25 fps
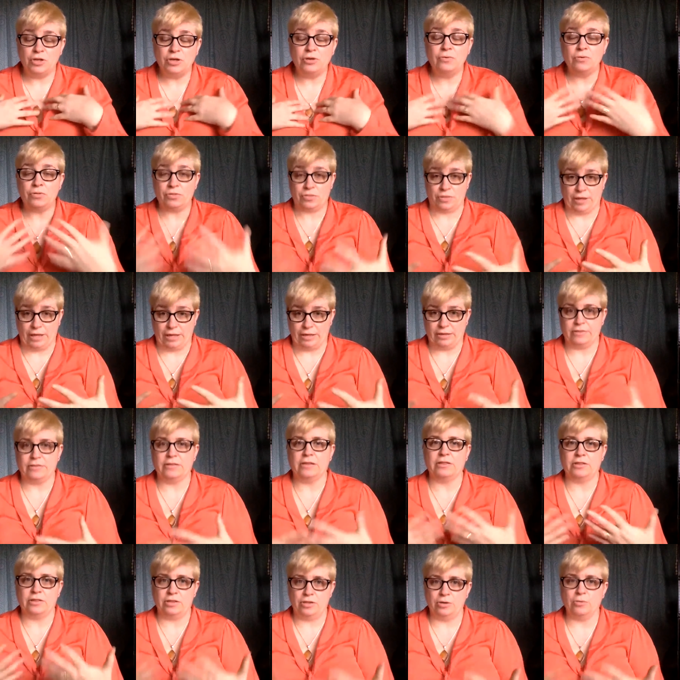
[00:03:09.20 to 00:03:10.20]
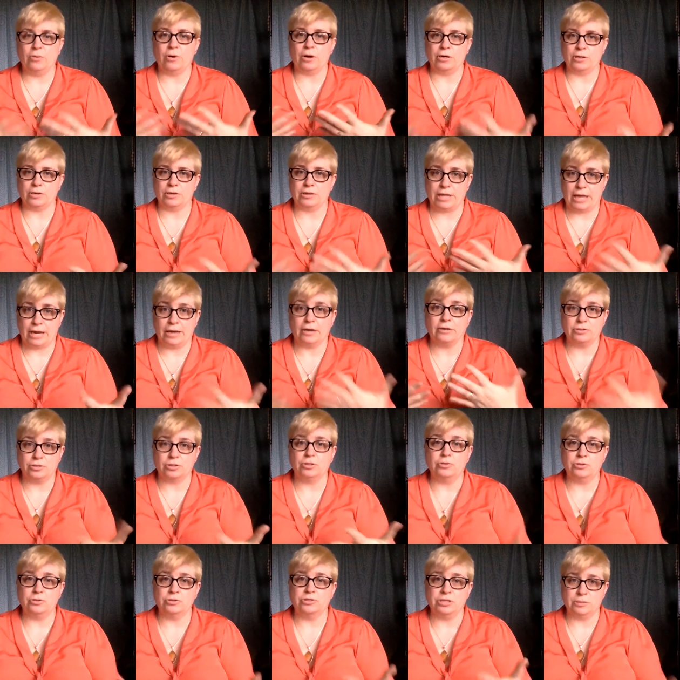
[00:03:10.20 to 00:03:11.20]
think that they are
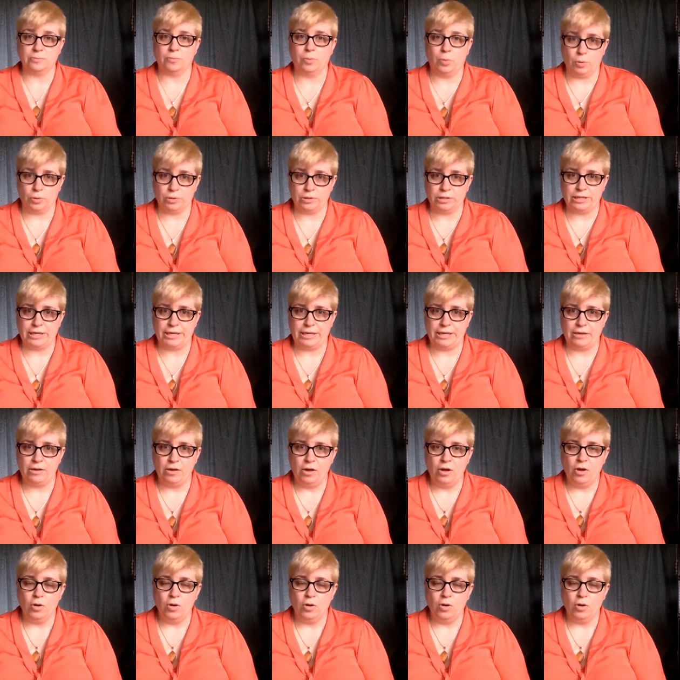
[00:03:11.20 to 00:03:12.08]
choosing poorly,